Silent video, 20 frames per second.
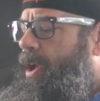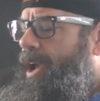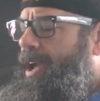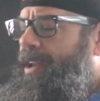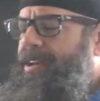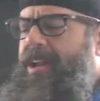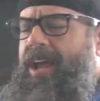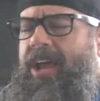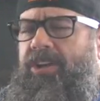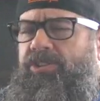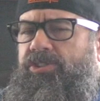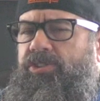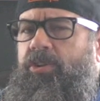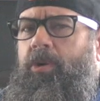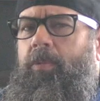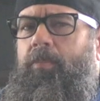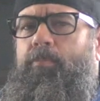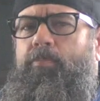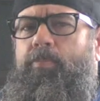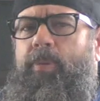And
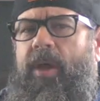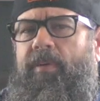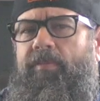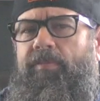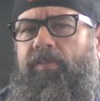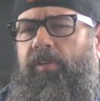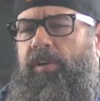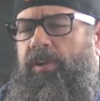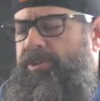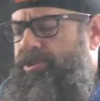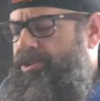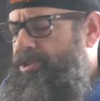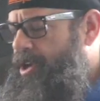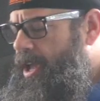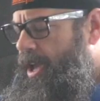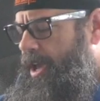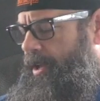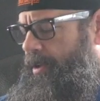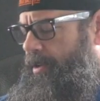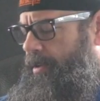National Beverage
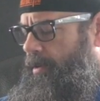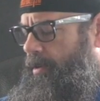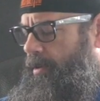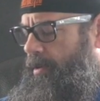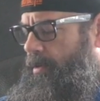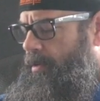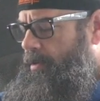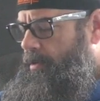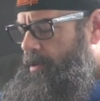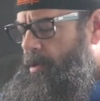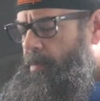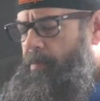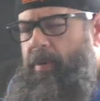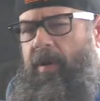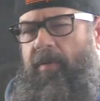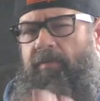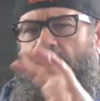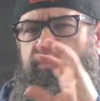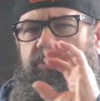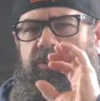Day. A
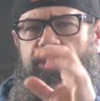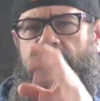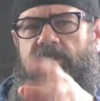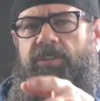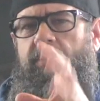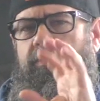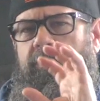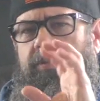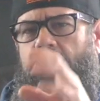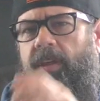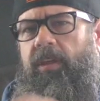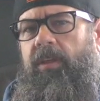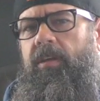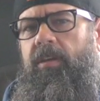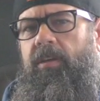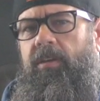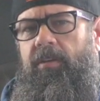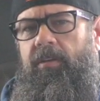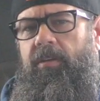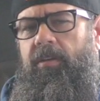beverage is something
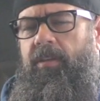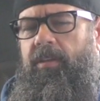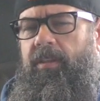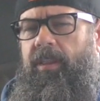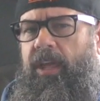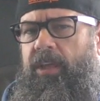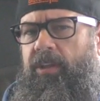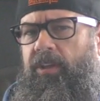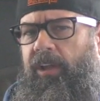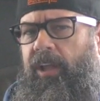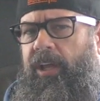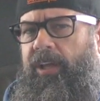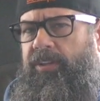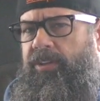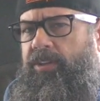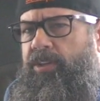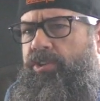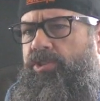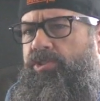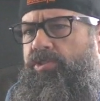that you
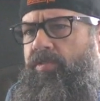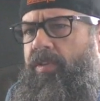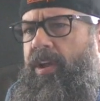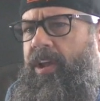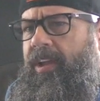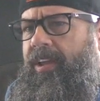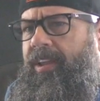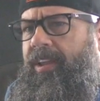like to drink,